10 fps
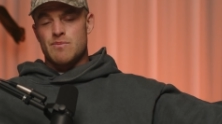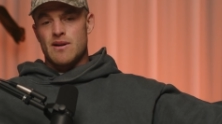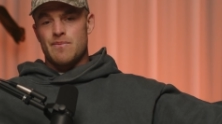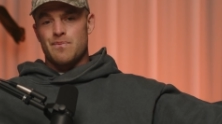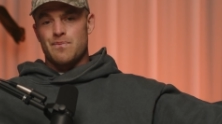
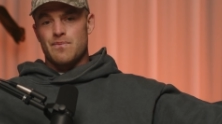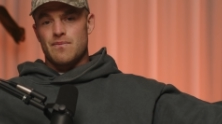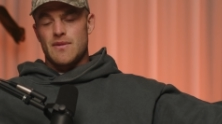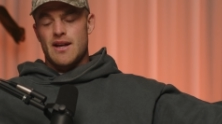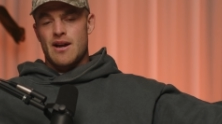But
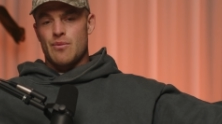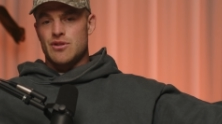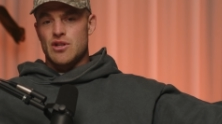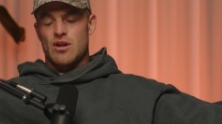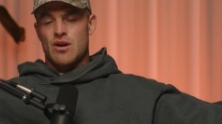yeah,
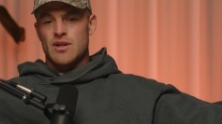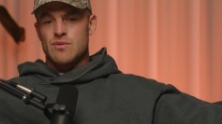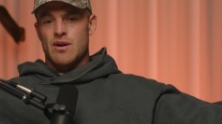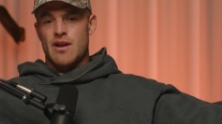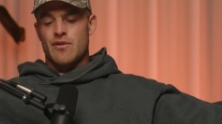with Geelong
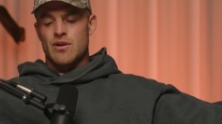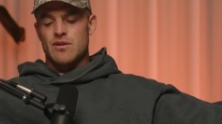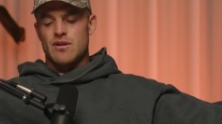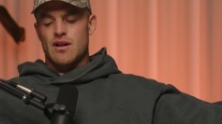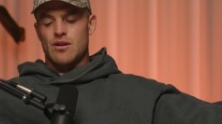as well, they've got
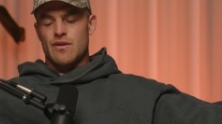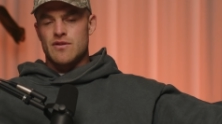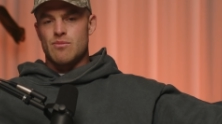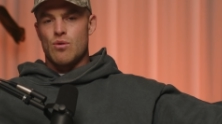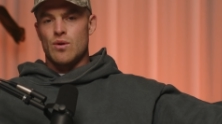a lot
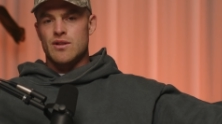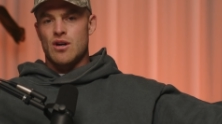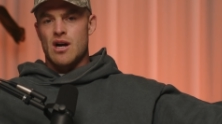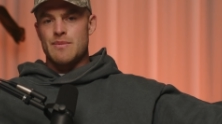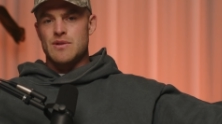of smaller
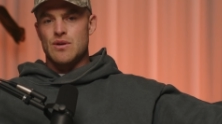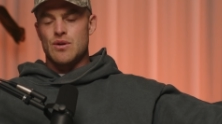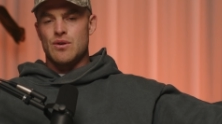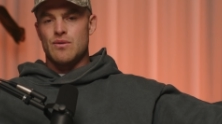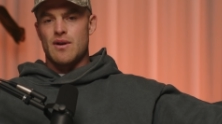types
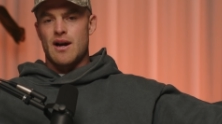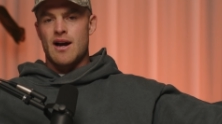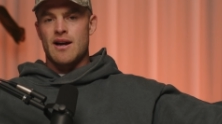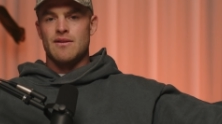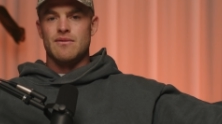who
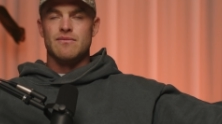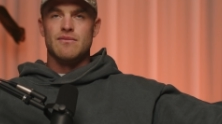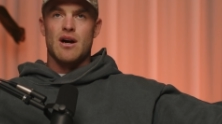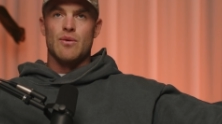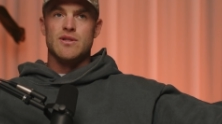aren't,
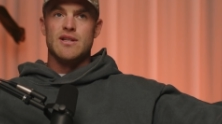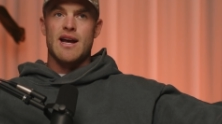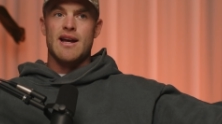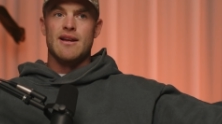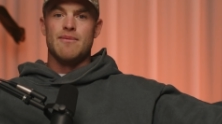I would
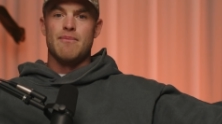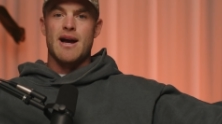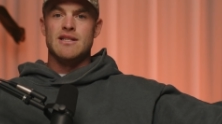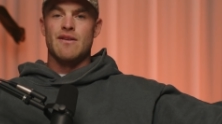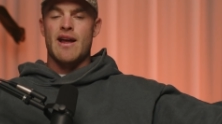say,
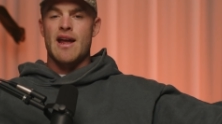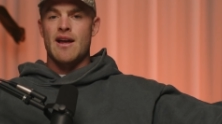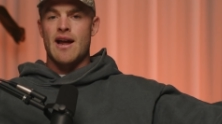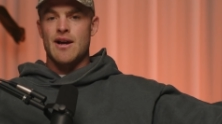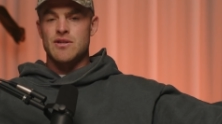massive
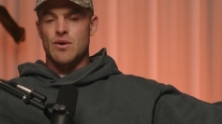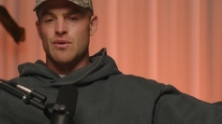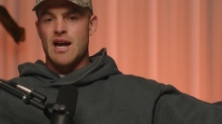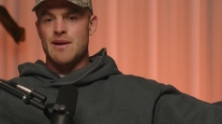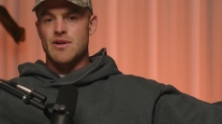
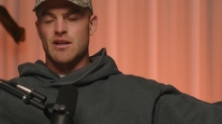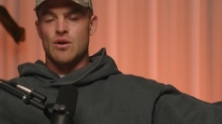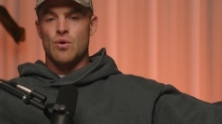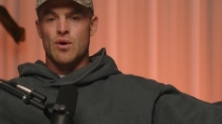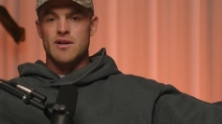household names like
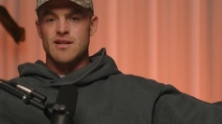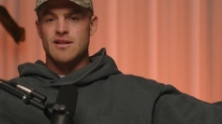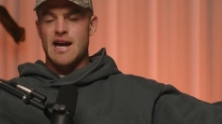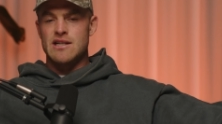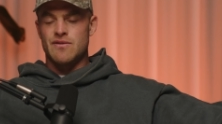your Hawkins
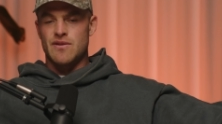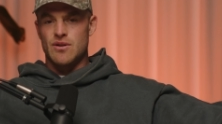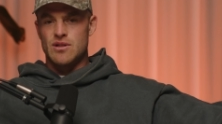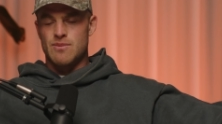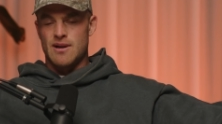and
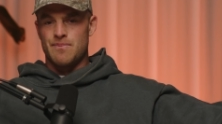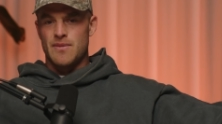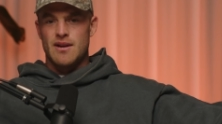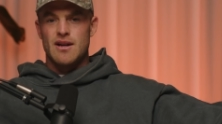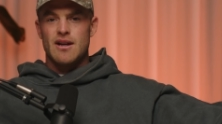Dangerfields, but